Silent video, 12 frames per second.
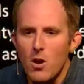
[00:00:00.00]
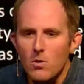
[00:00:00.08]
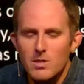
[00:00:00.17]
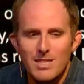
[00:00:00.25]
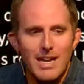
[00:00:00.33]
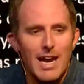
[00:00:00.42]

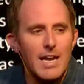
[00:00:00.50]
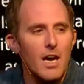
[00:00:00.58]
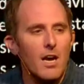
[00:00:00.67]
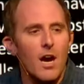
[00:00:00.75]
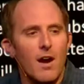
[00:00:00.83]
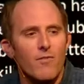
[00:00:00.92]
She's like, I got
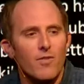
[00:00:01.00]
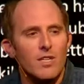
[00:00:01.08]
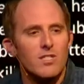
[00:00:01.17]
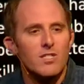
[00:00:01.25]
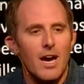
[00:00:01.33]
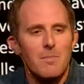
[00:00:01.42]
offered this
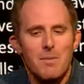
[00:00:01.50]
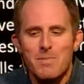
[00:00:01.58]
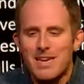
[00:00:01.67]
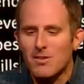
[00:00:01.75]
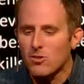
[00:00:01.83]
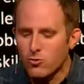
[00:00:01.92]
job I've
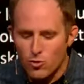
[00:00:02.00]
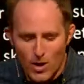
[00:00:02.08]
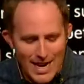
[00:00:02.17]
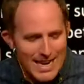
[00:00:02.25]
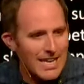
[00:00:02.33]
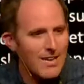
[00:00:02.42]
been
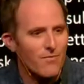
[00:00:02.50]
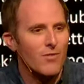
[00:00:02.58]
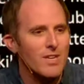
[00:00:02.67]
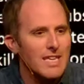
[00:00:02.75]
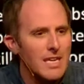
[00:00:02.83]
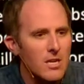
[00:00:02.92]
trying to get for
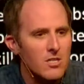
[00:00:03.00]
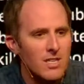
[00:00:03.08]
years,